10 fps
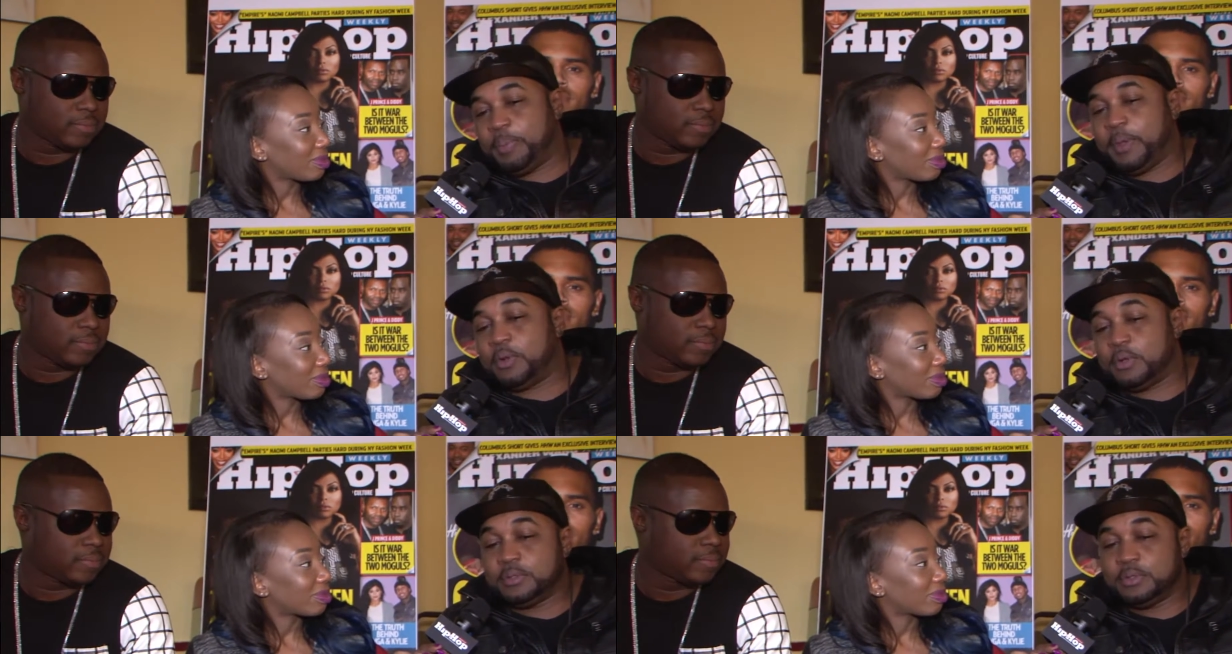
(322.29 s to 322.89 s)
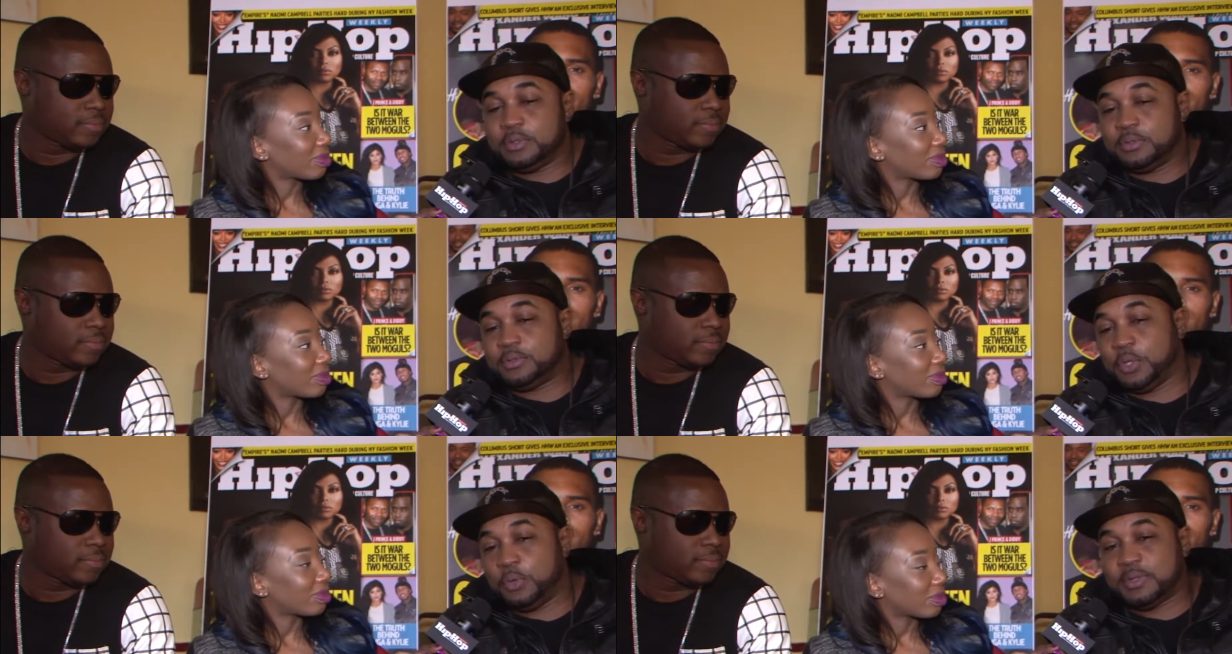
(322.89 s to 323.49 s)
Speaker 1: bit of
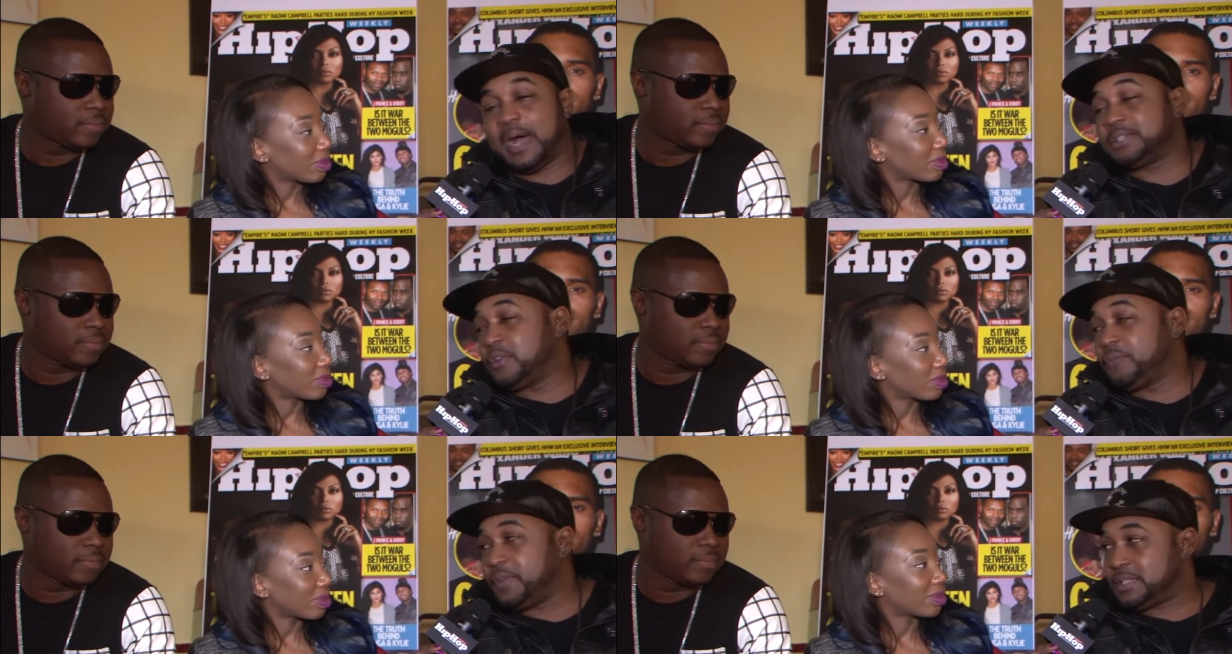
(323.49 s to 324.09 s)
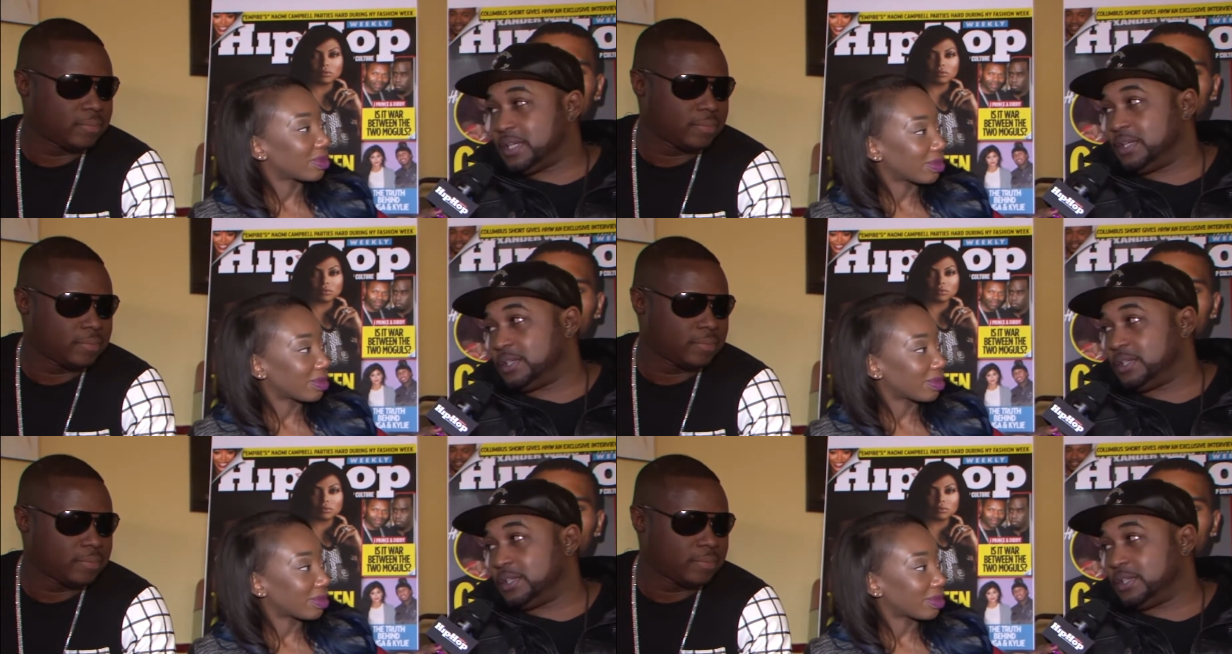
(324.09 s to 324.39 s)
2015